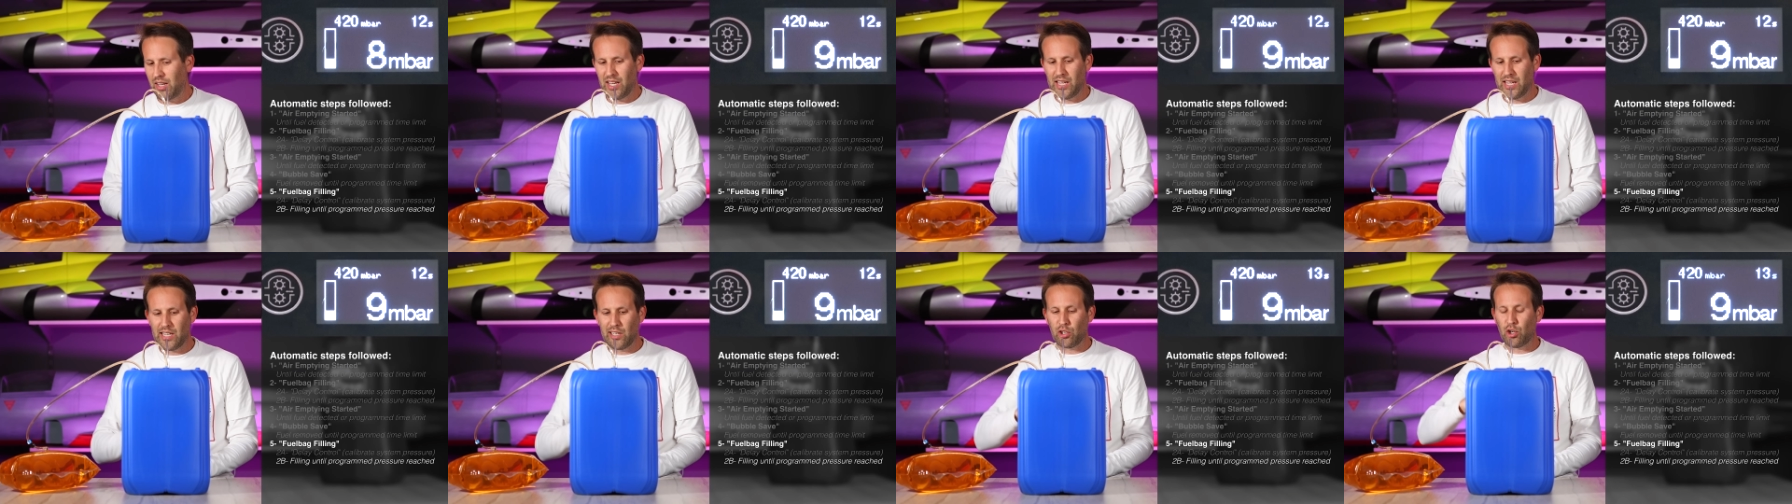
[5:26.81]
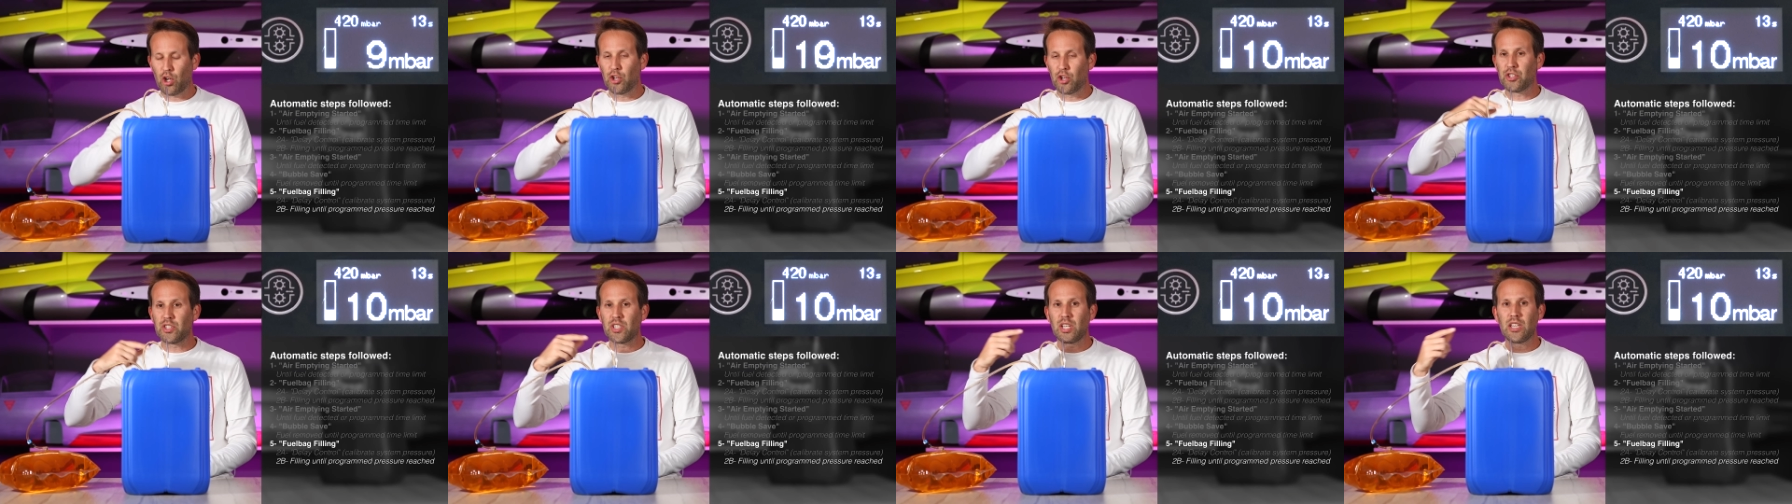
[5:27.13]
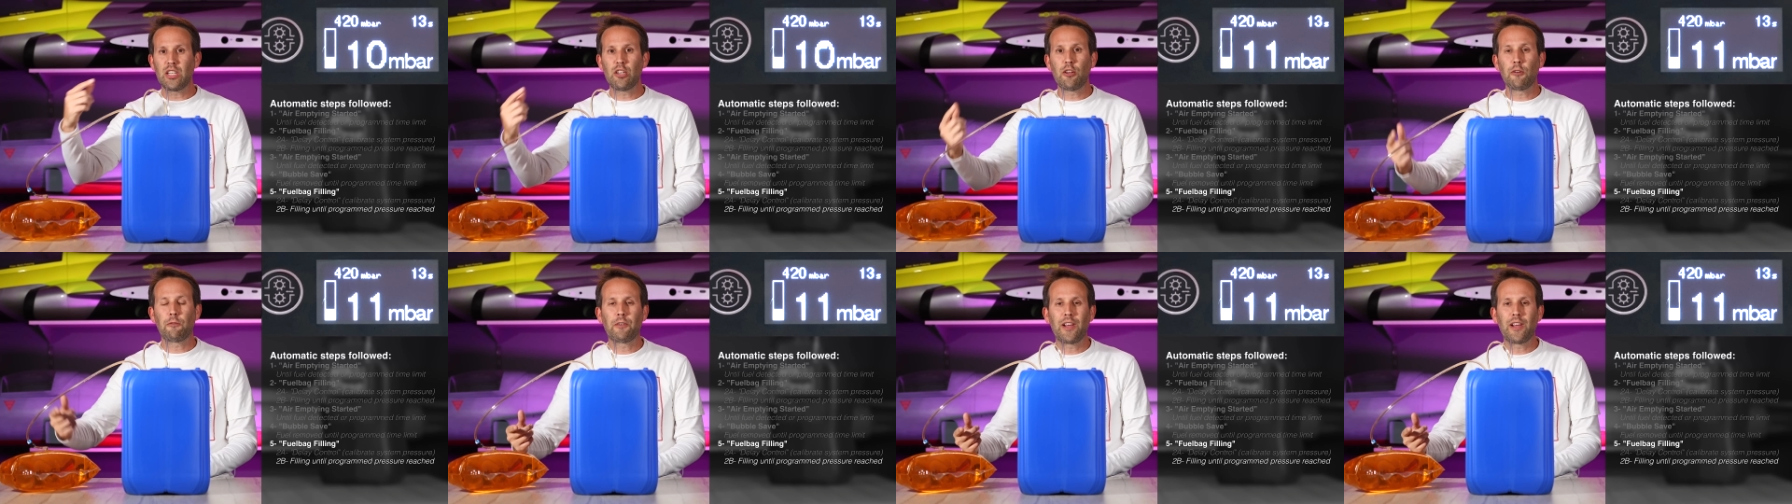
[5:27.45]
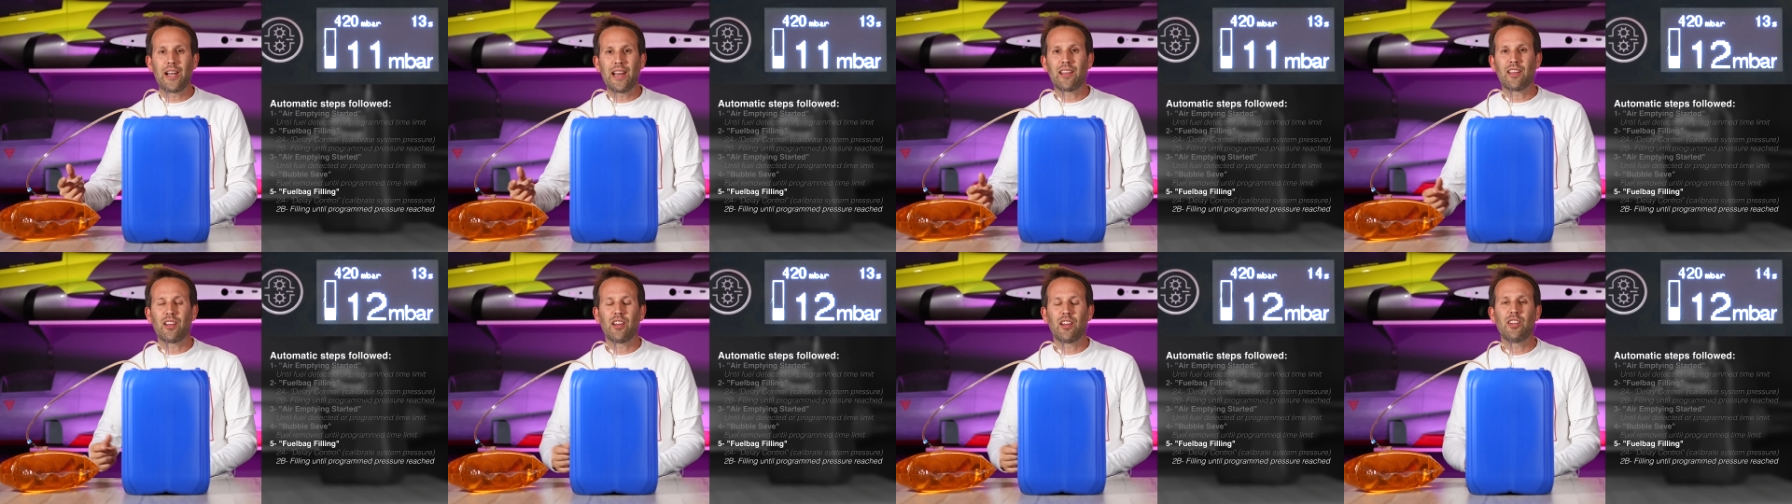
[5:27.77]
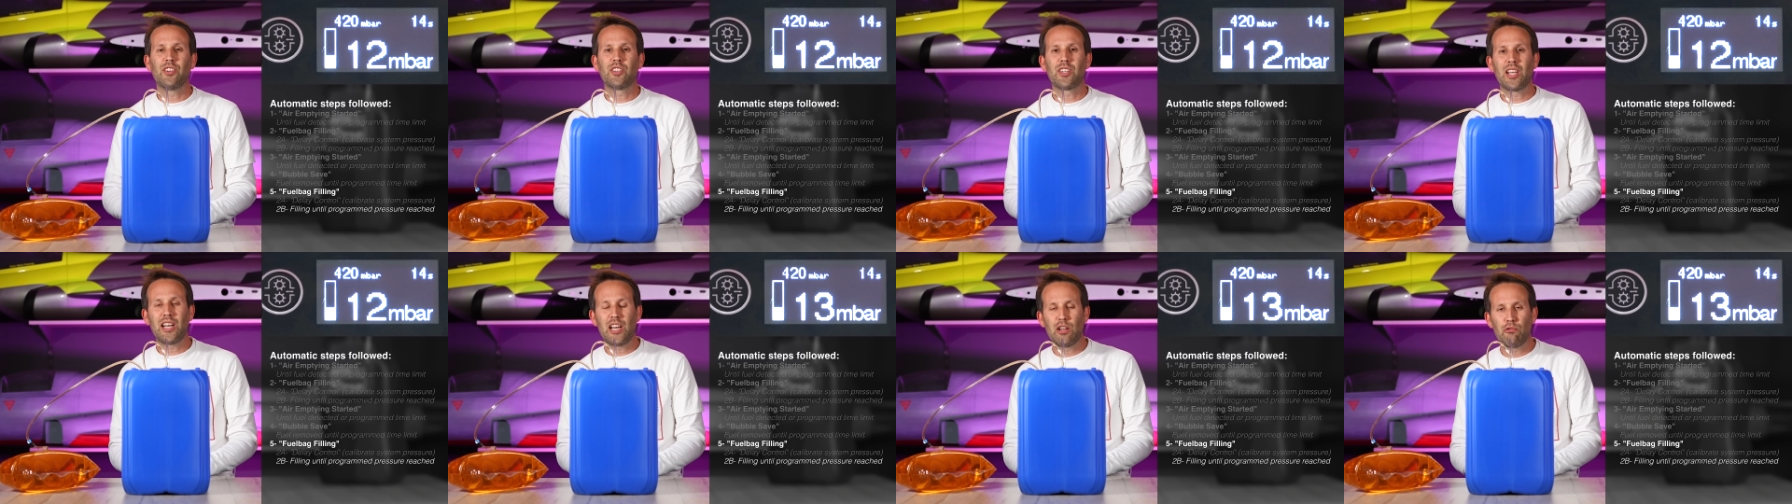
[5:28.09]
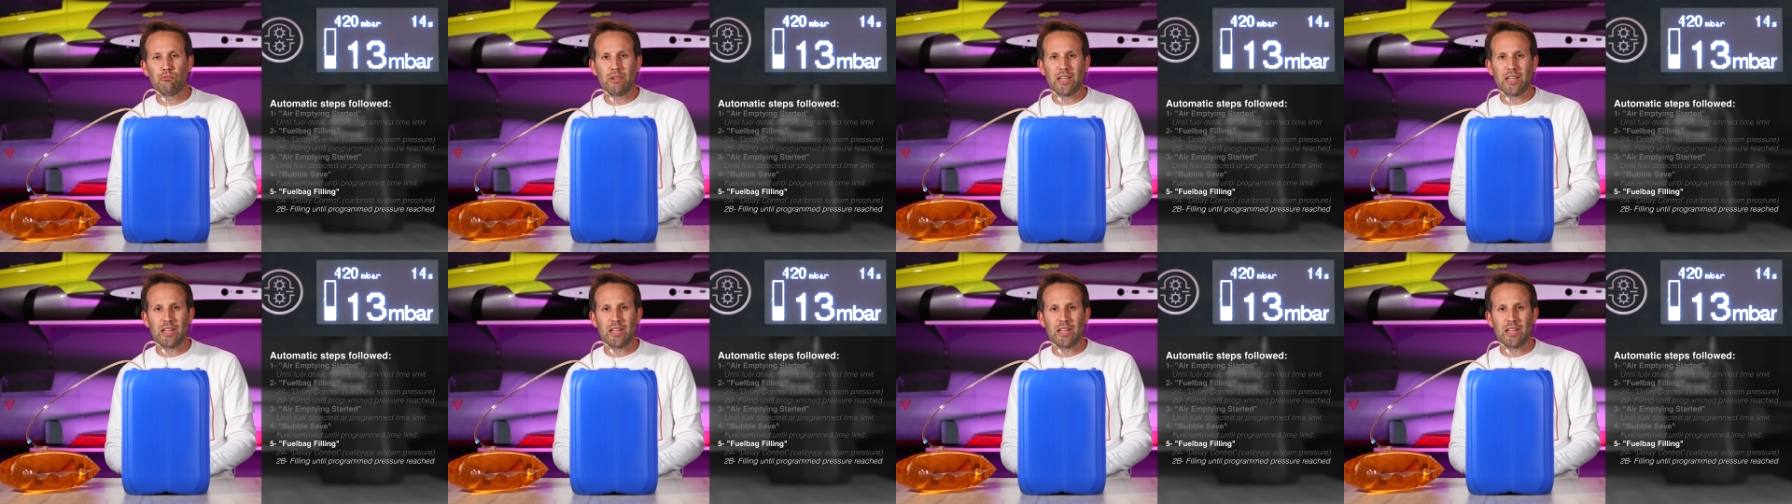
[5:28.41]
it'll continue filling until it